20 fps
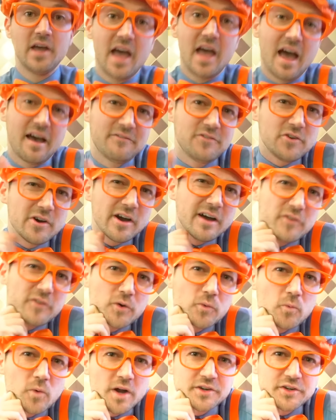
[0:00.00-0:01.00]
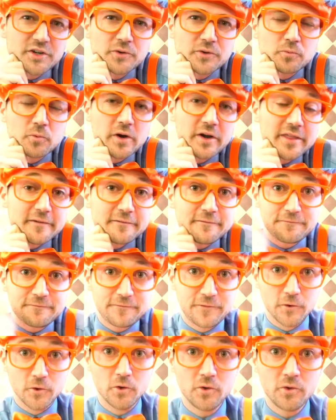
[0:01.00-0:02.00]
Have you ever wondered where the
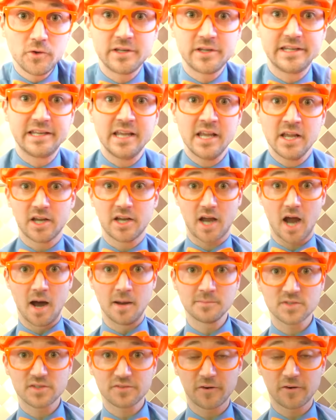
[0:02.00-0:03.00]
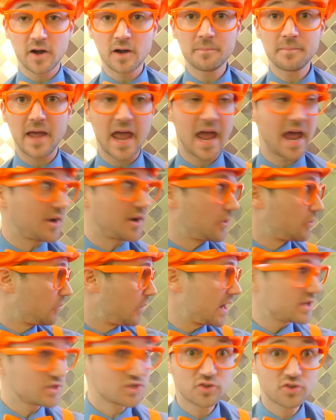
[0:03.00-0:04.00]
food comes from at a
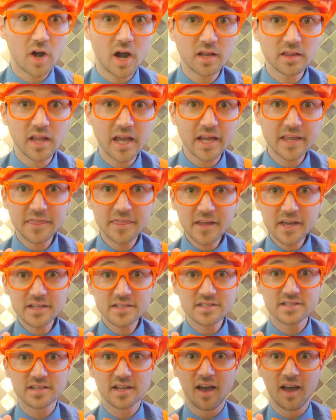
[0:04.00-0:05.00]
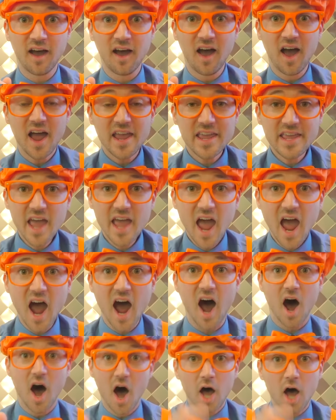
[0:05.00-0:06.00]
restaurant like this?
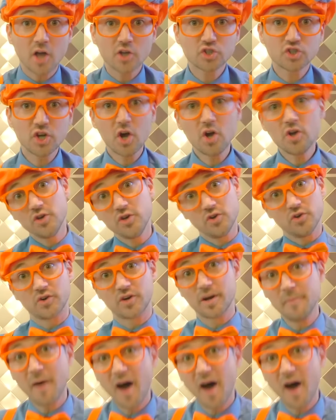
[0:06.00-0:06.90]
Yeah, I'll show you. Come